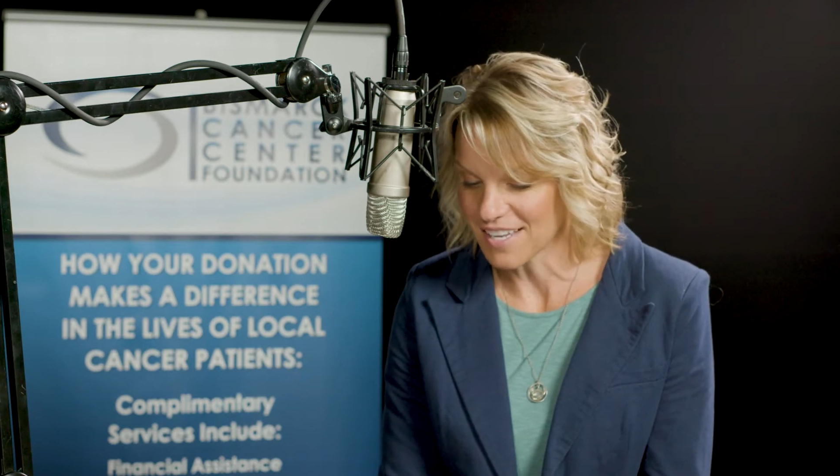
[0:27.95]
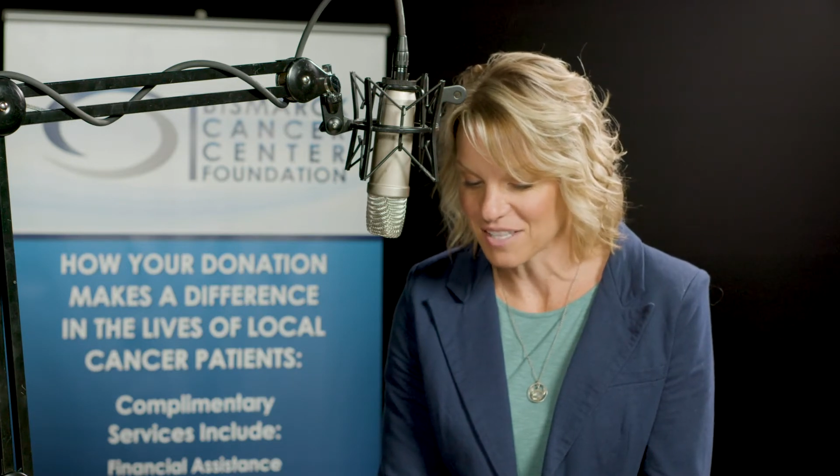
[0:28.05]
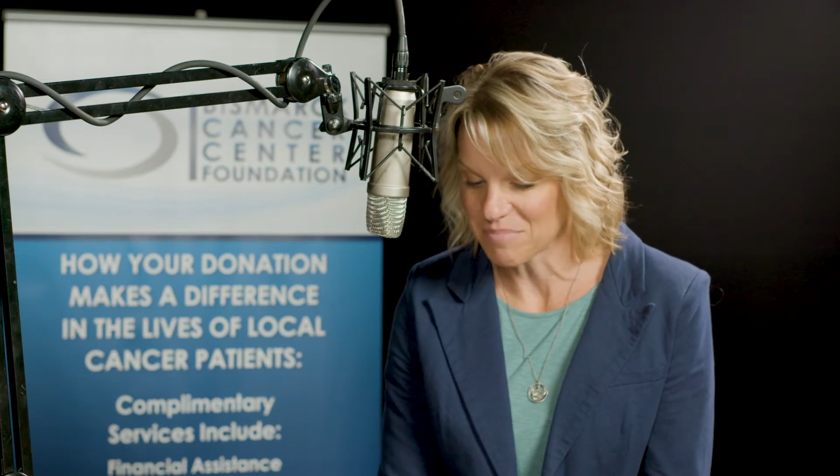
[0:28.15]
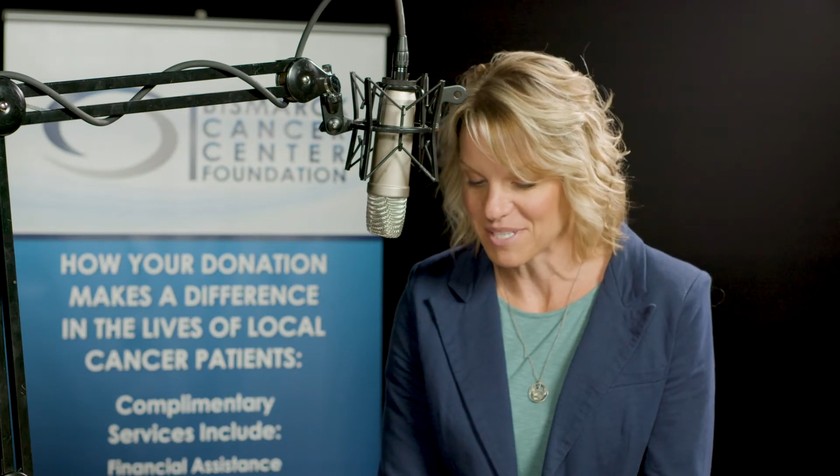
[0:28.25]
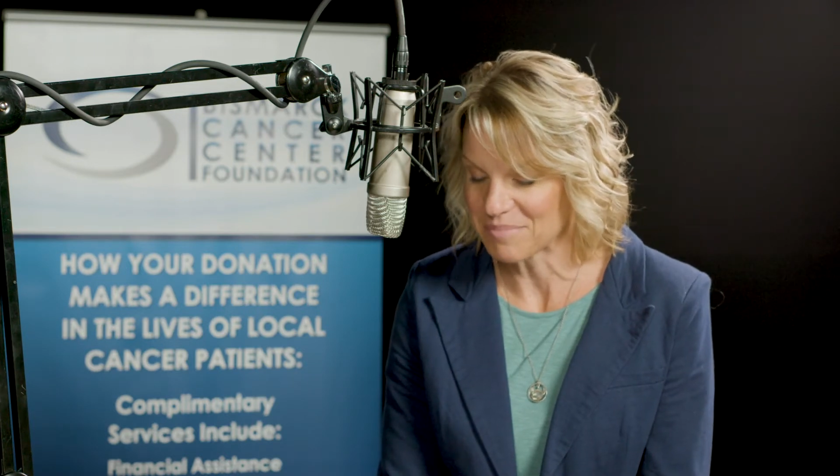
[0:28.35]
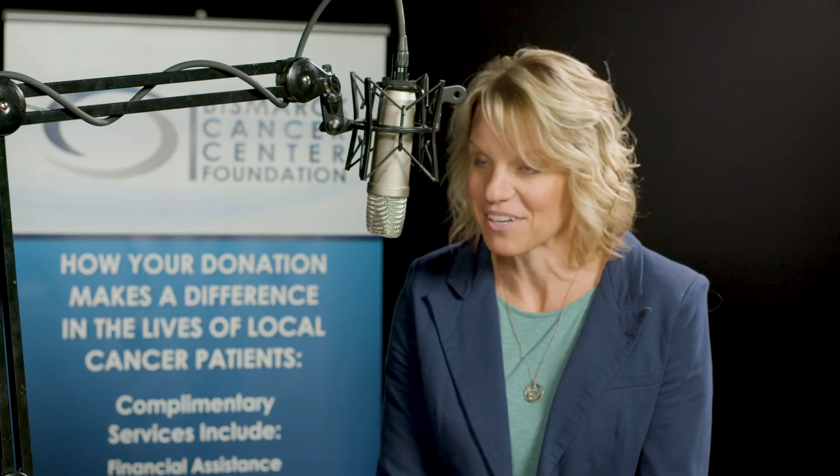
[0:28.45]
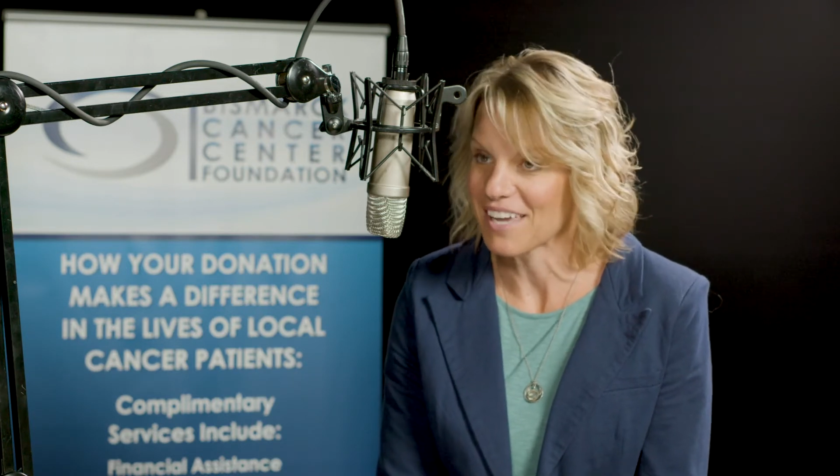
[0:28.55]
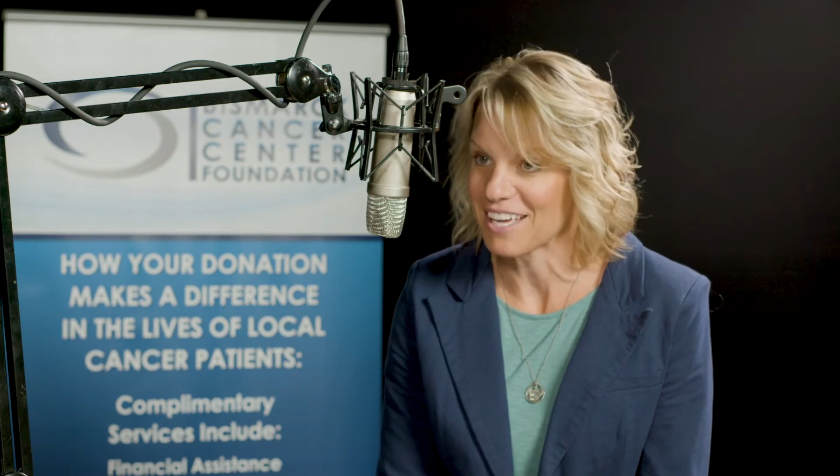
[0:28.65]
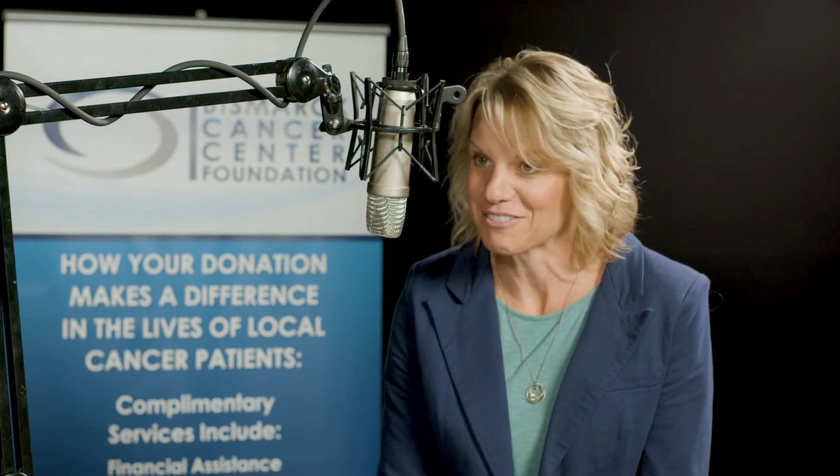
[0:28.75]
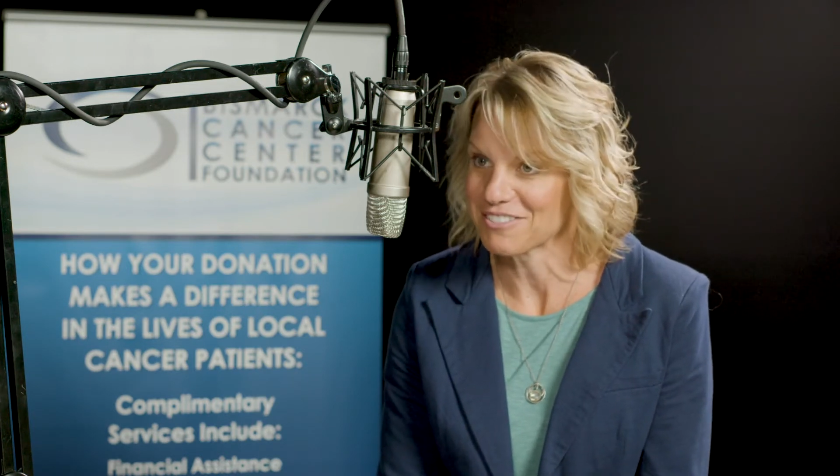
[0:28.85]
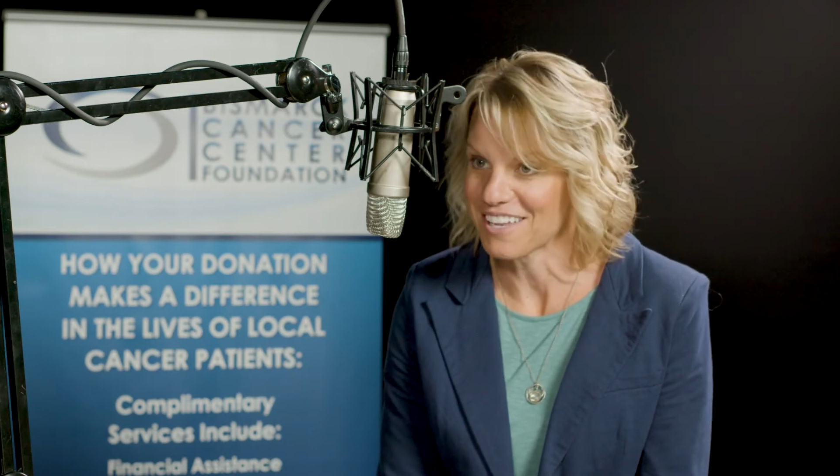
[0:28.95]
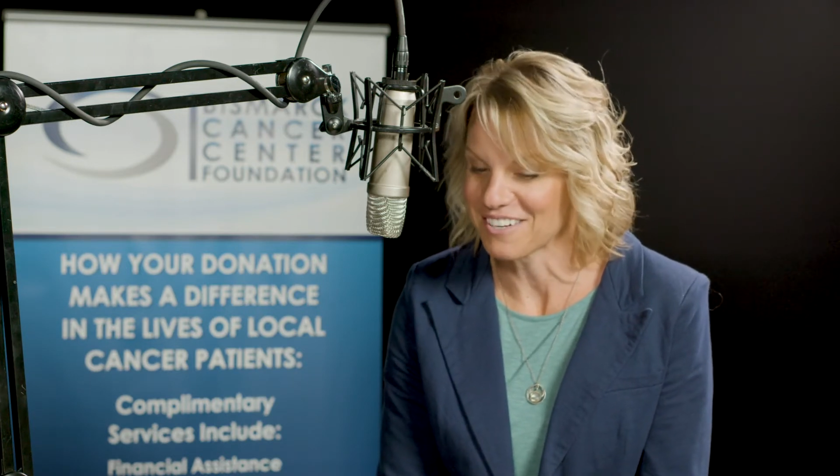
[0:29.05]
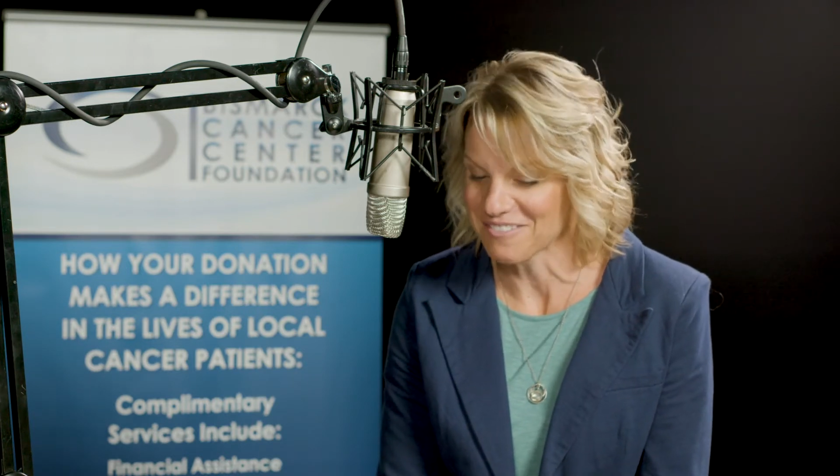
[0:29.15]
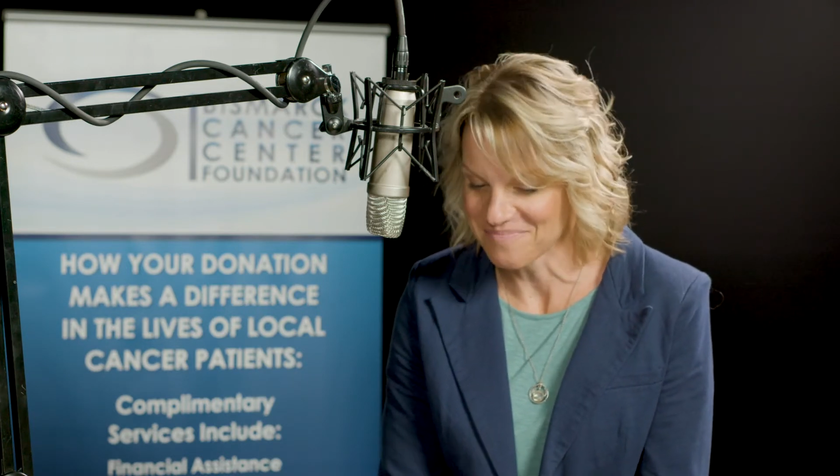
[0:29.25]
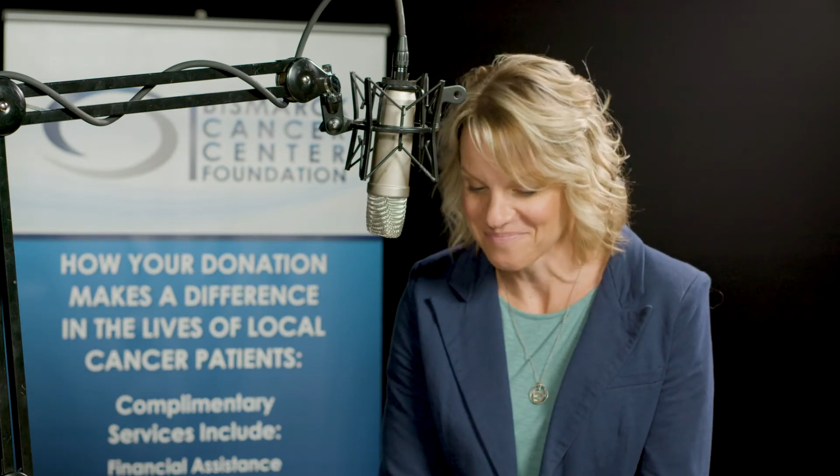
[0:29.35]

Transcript: at the Bismarck Cancer Center.